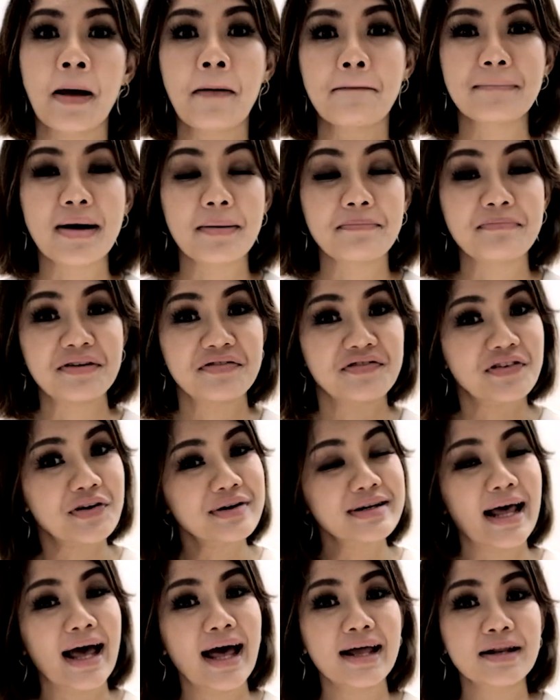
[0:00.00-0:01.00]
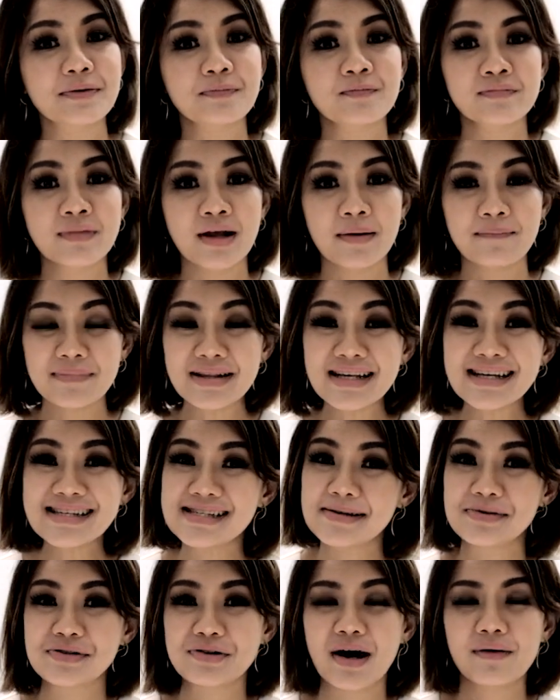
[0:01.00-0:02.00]
But before that, please
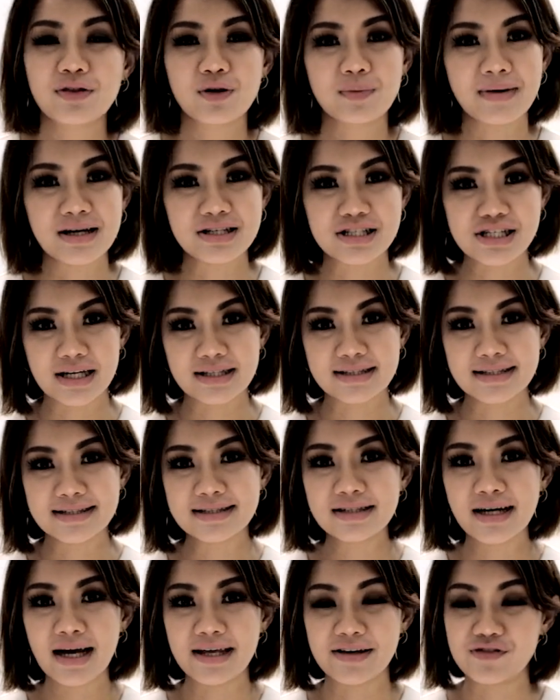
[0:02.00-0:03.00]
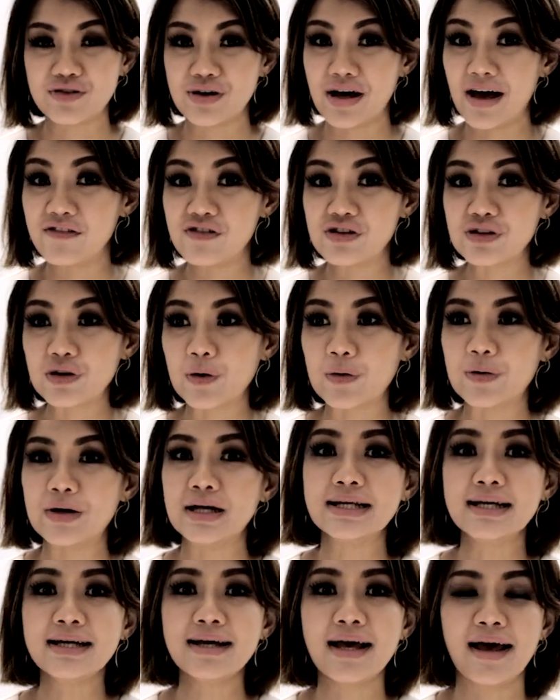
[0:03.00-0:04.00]
subscribe to my channel if you haven't
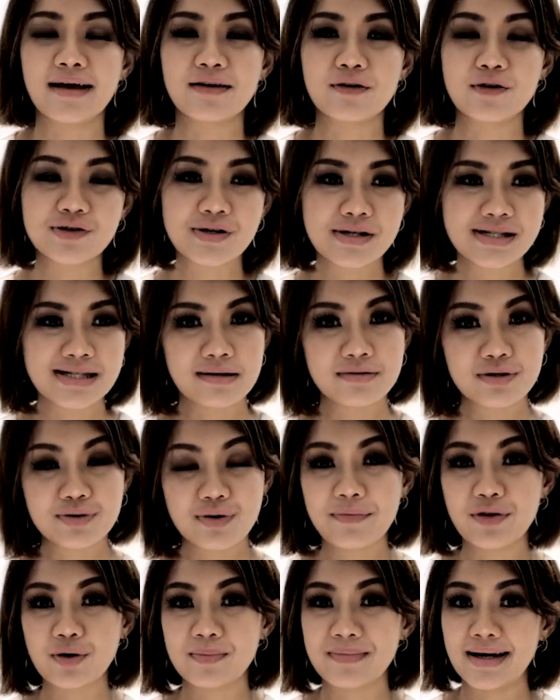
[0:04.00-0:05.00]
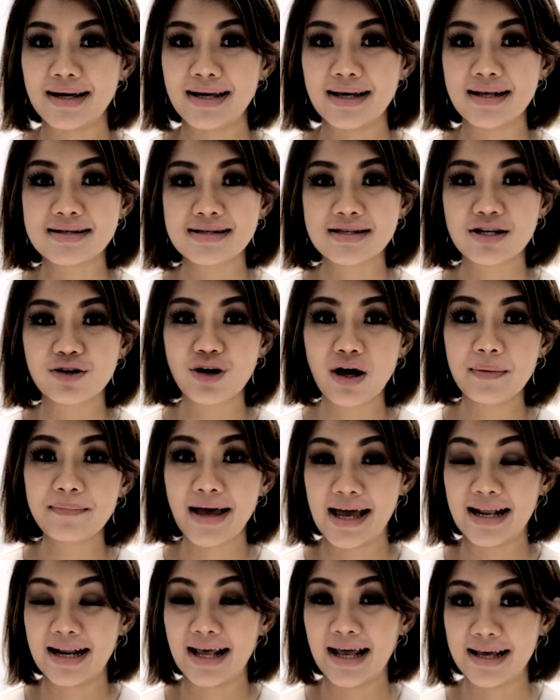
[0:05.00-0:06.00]
already, and also subscribe to my Instagram
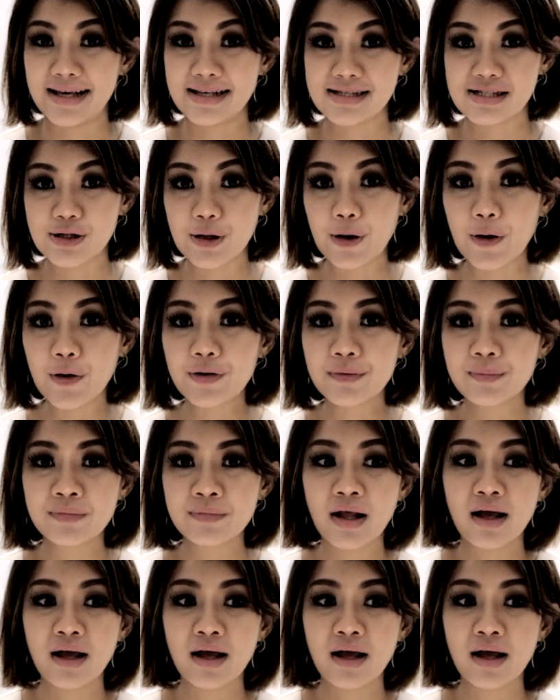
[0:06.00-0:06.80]
at Haze Long.